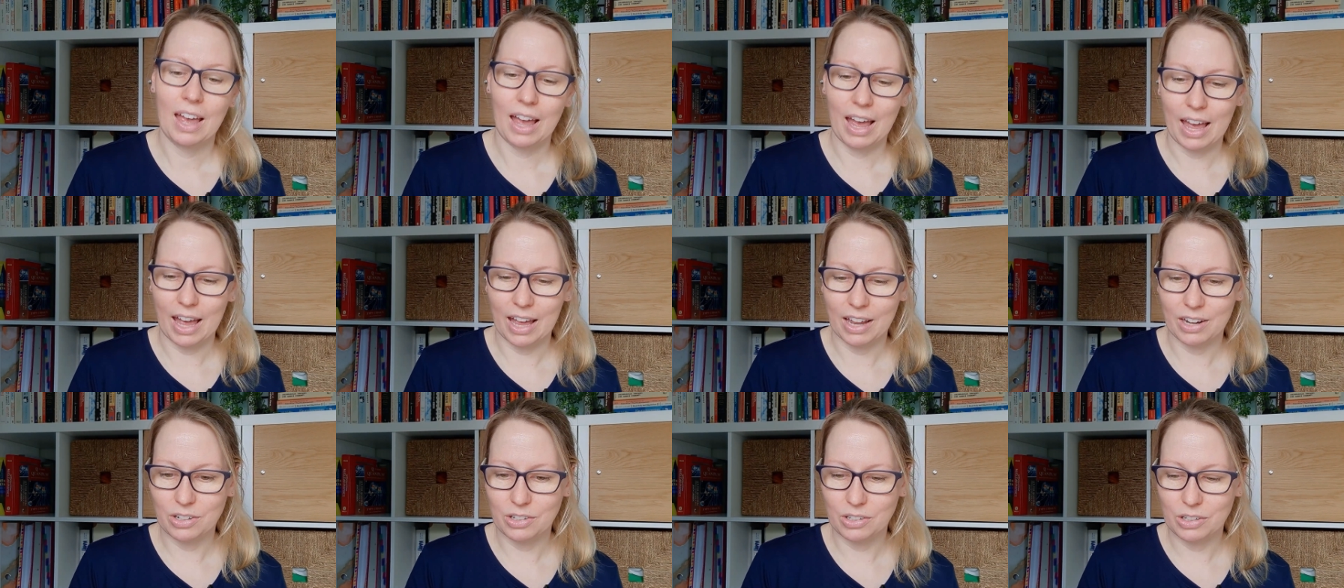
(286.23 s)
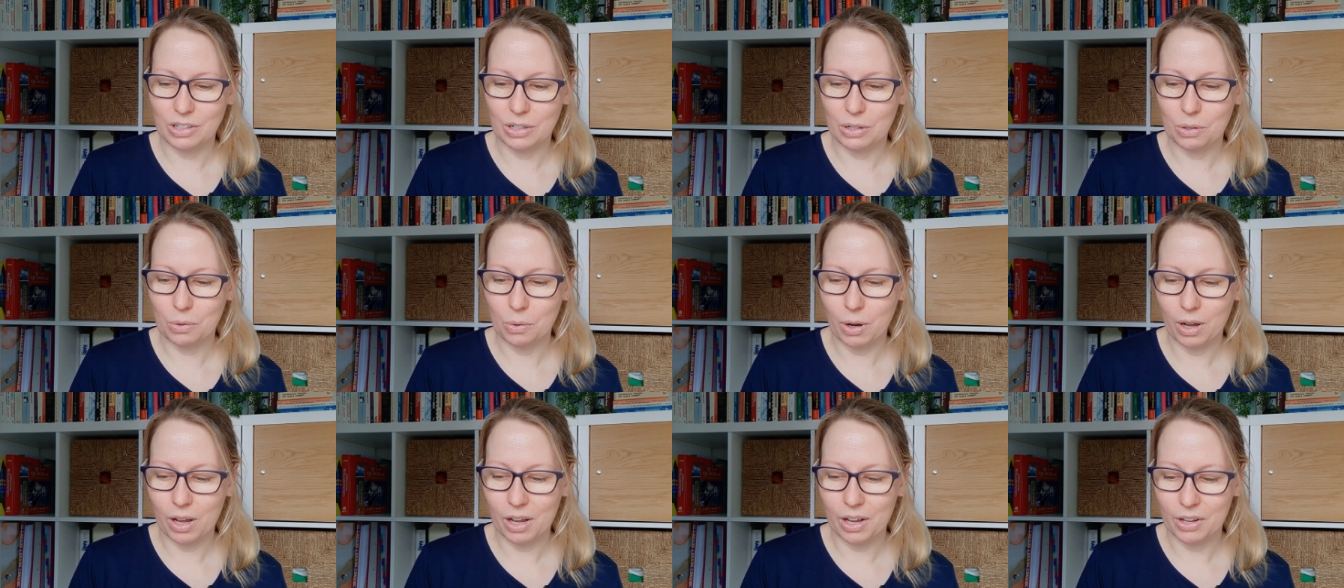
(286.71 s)
and
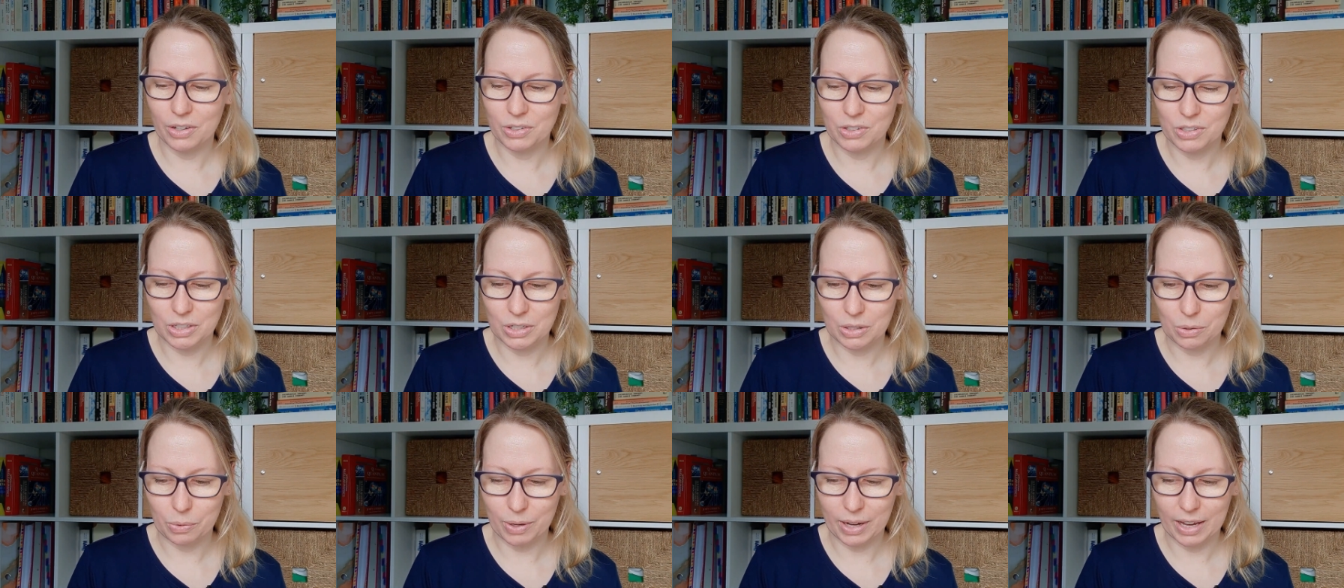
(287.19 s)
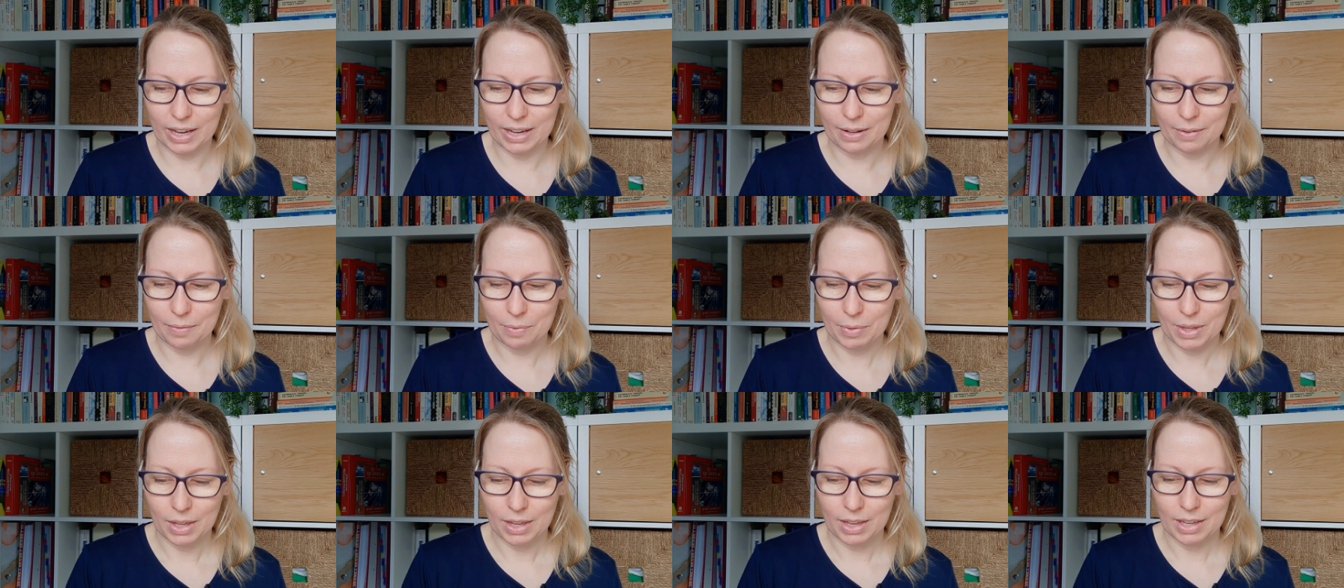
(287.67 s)
you are
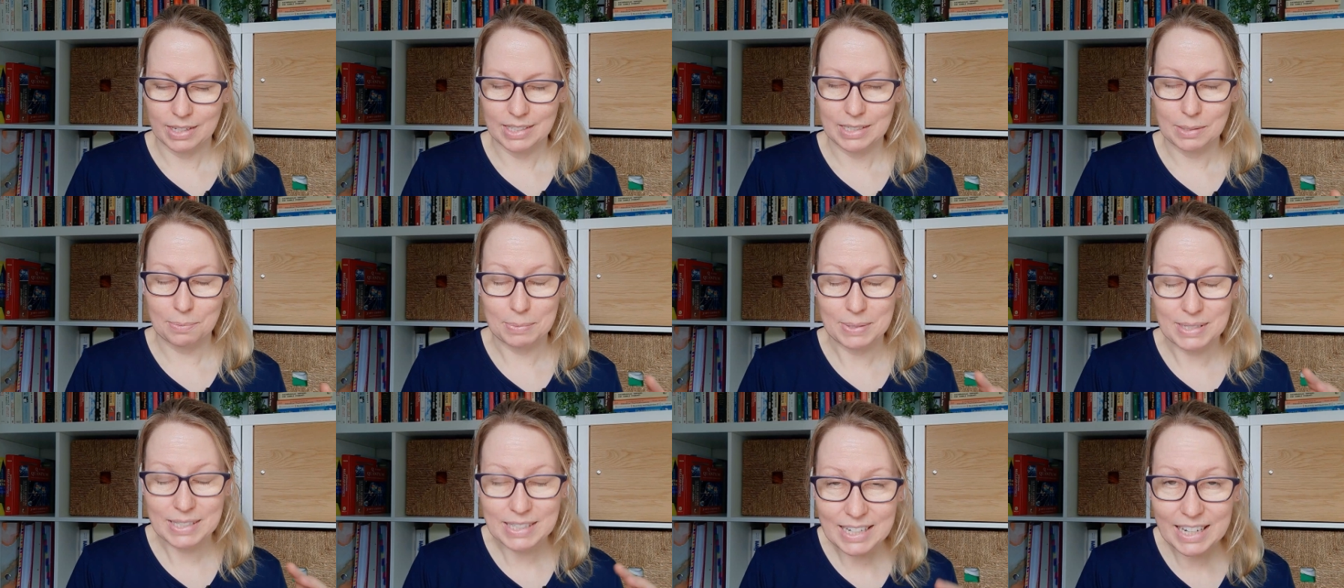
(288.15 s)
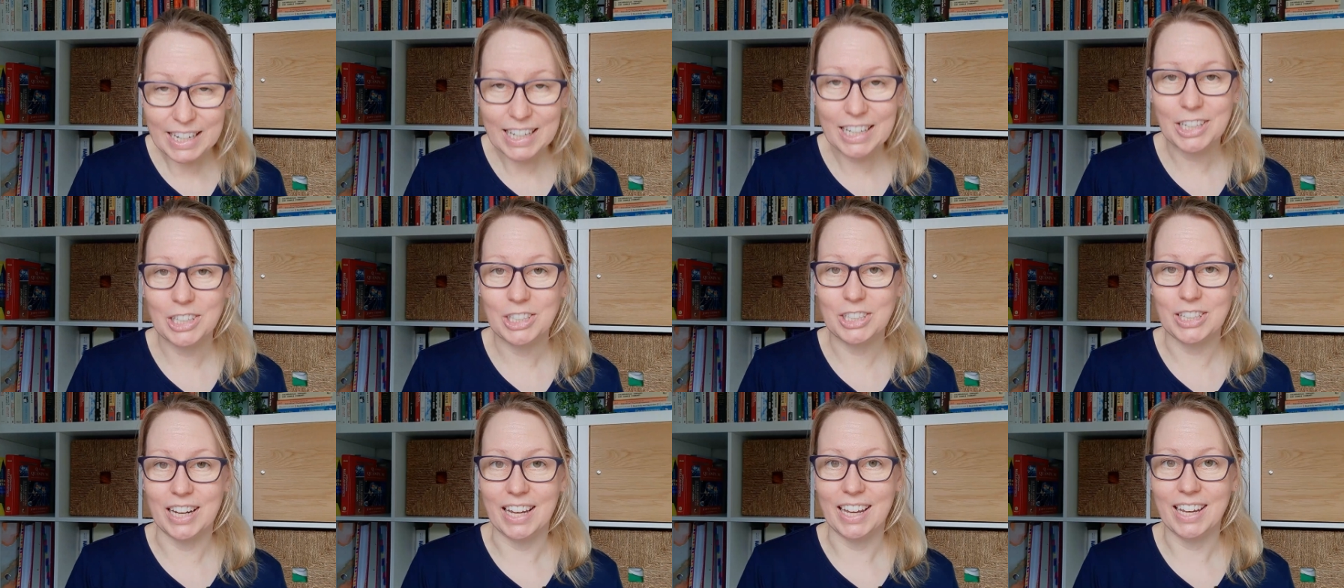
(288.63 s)
doing some
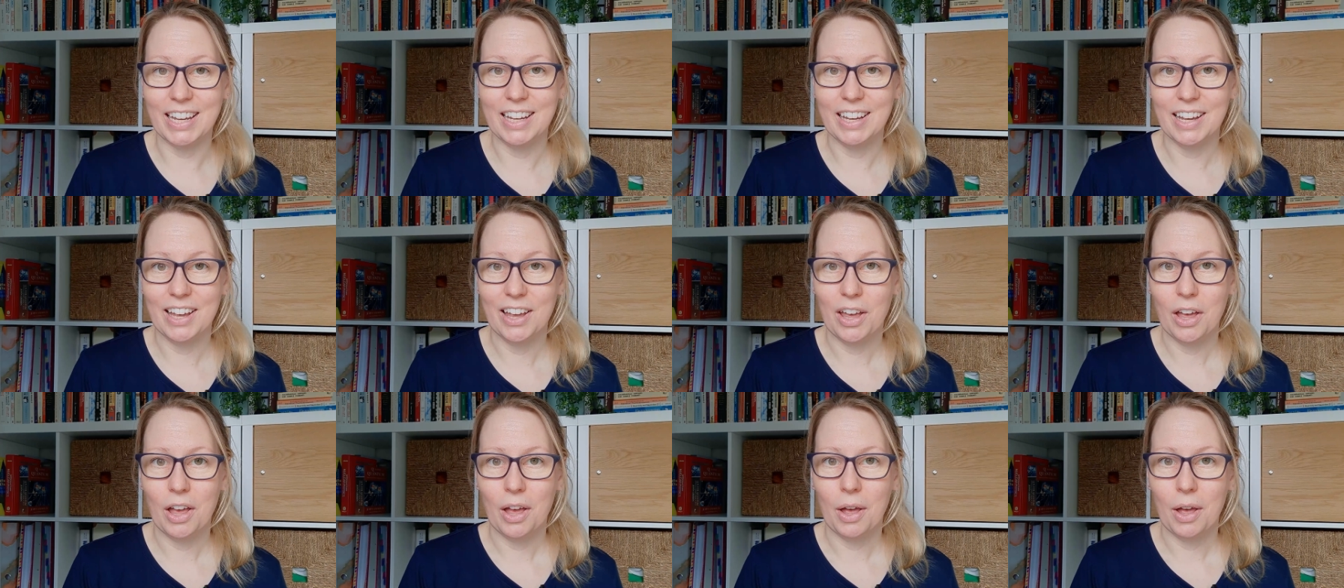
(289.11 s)
teaching